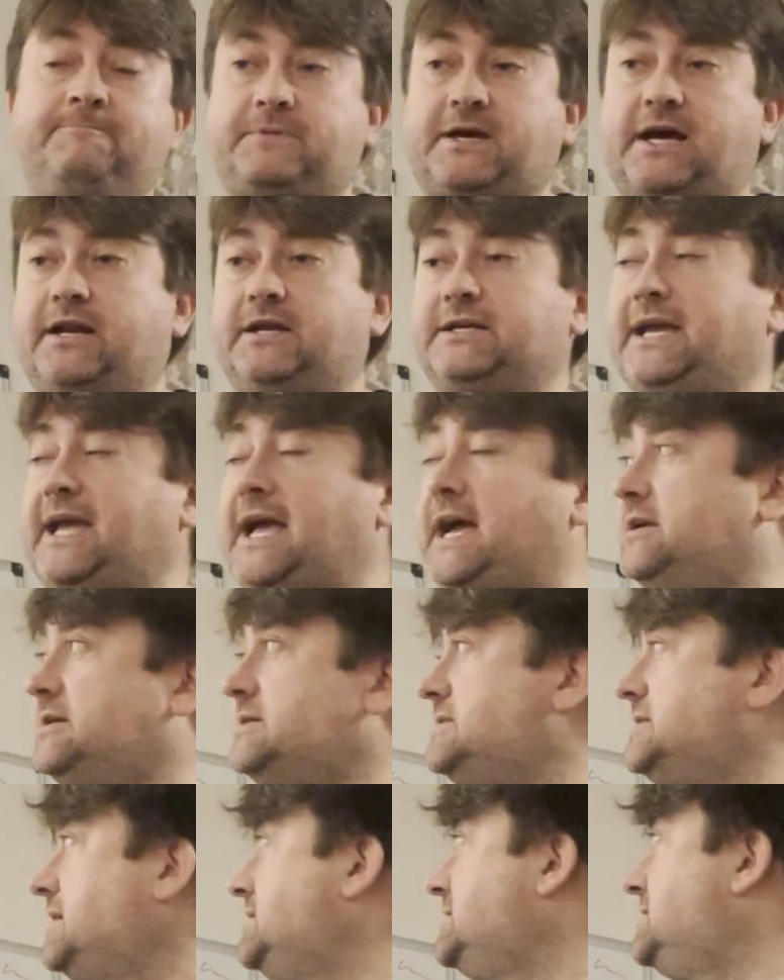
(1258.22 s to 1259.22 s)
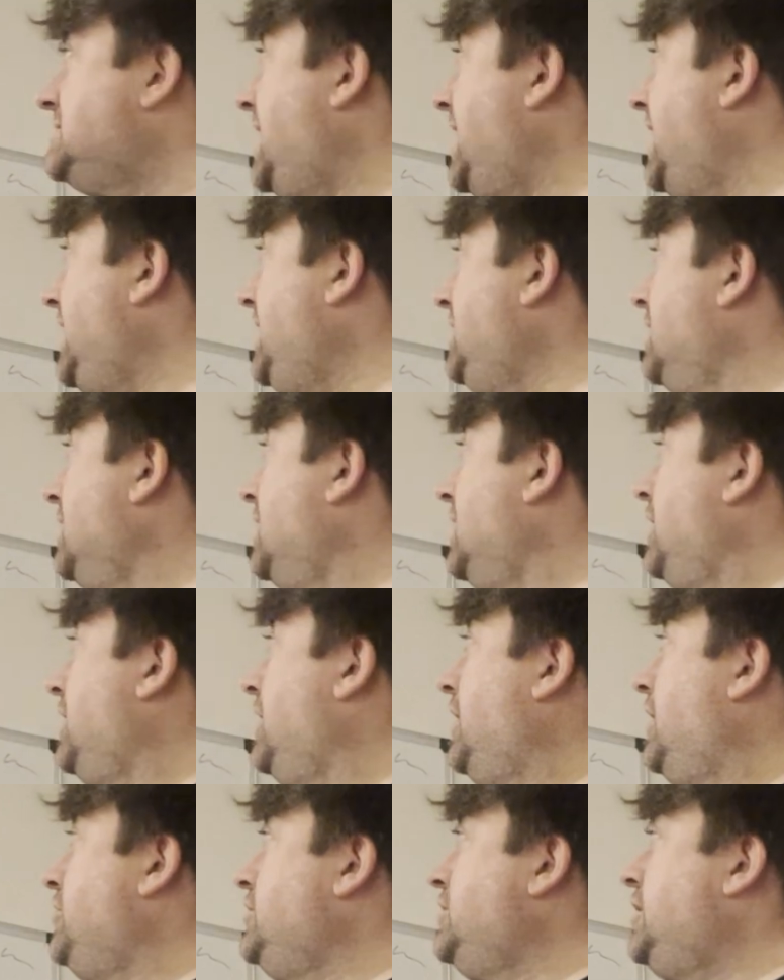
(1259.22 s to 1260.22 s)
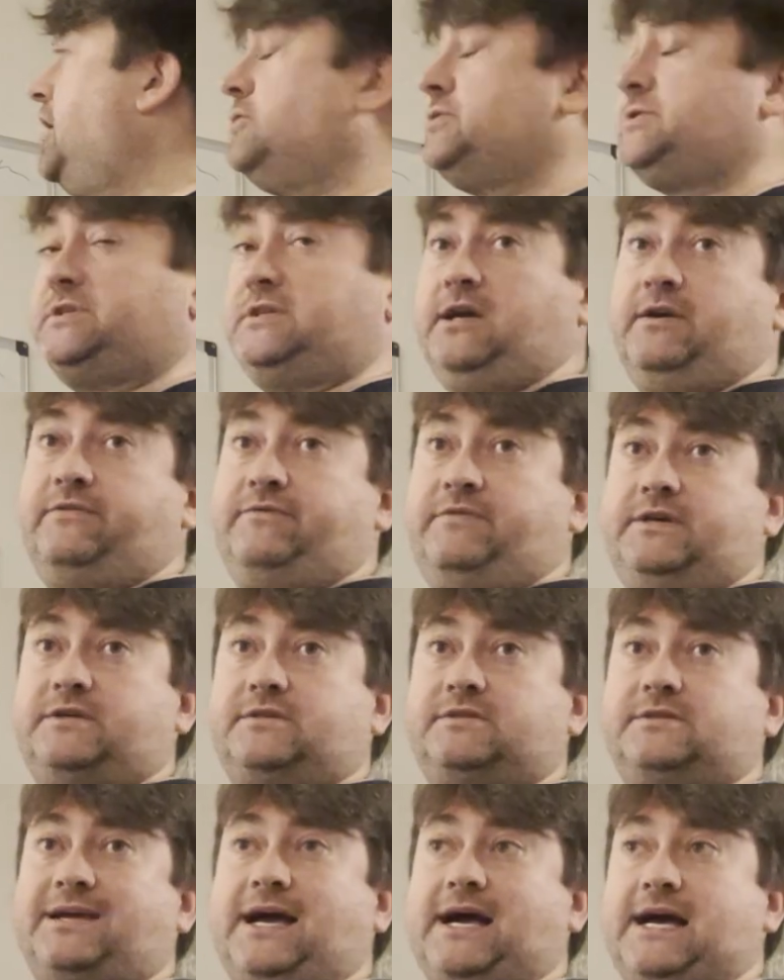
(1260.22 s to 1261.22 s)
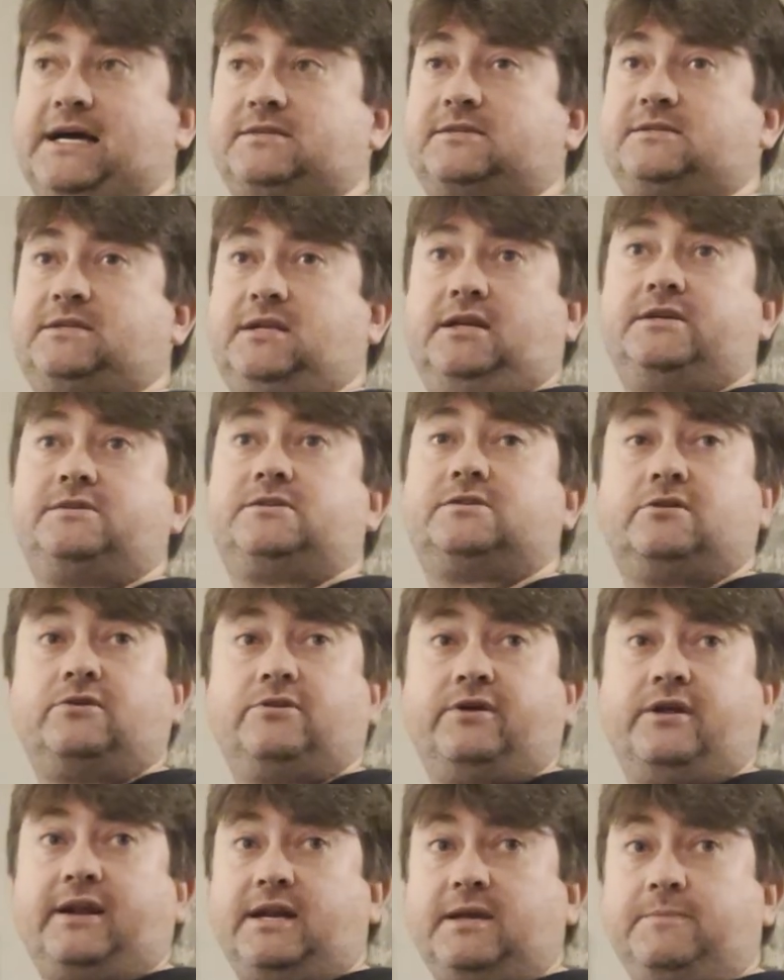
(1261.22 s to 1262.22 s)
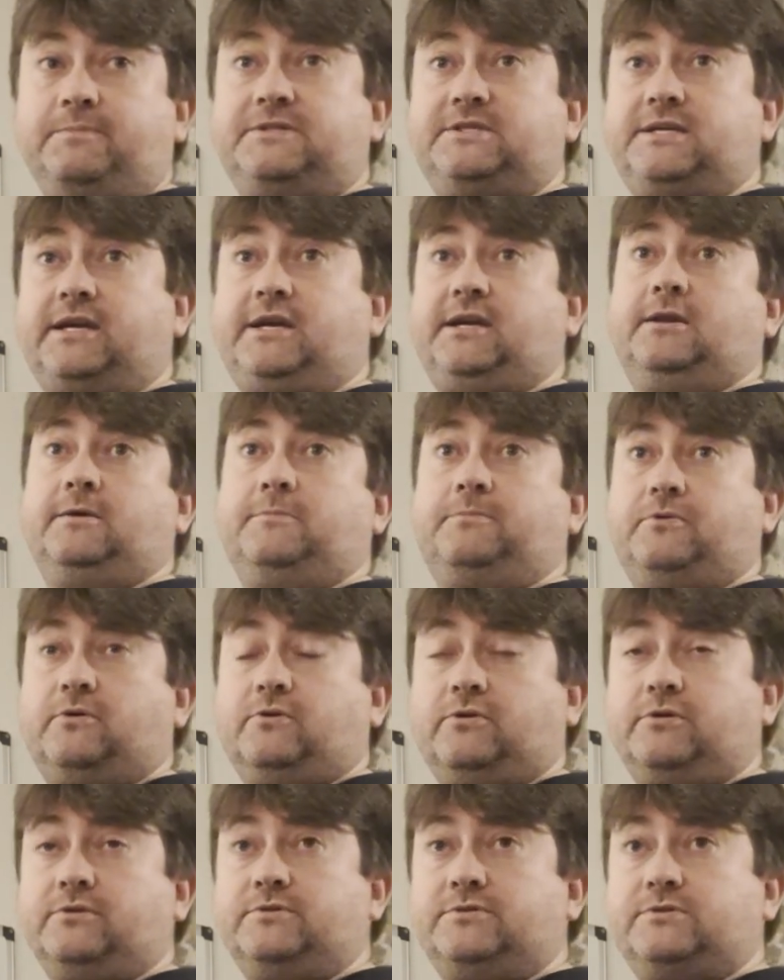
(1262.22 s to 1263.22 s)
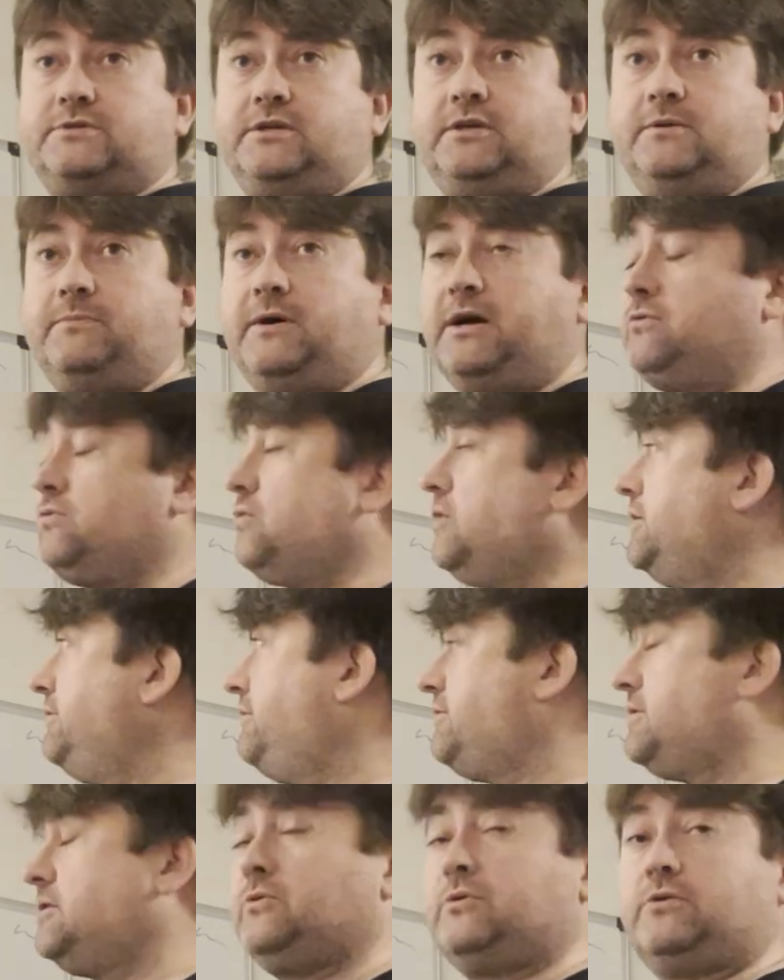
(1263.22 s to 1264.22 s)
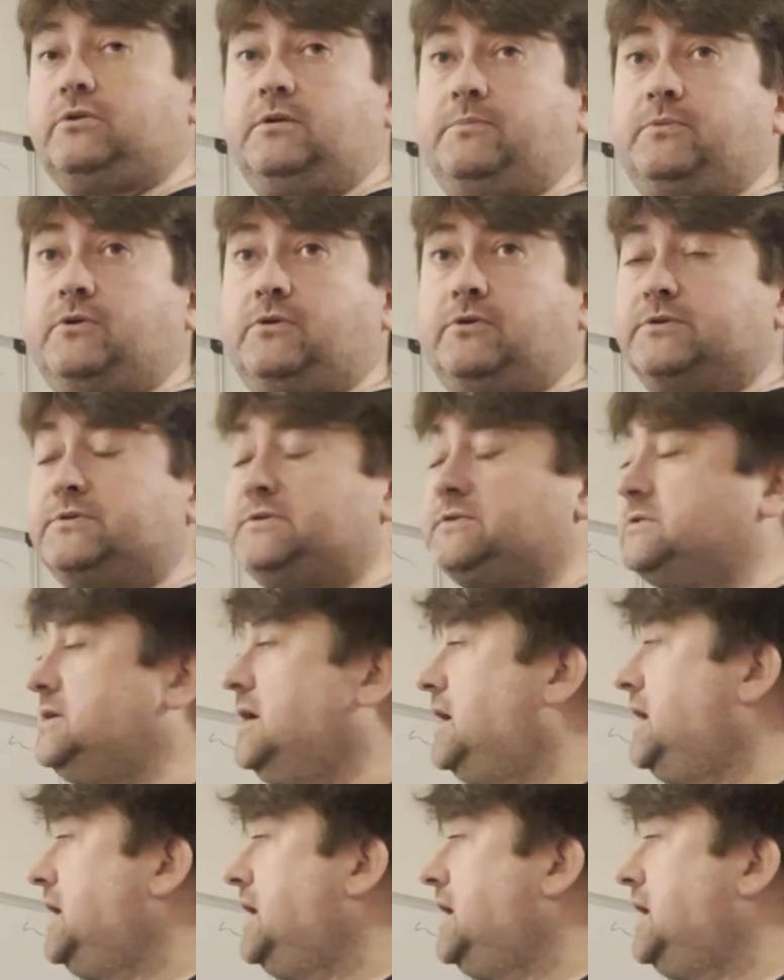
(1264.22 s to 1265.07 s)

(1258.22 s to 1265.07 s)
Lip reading: And again, as I say, no service has to listen on any particular port, so you might run through all the ports.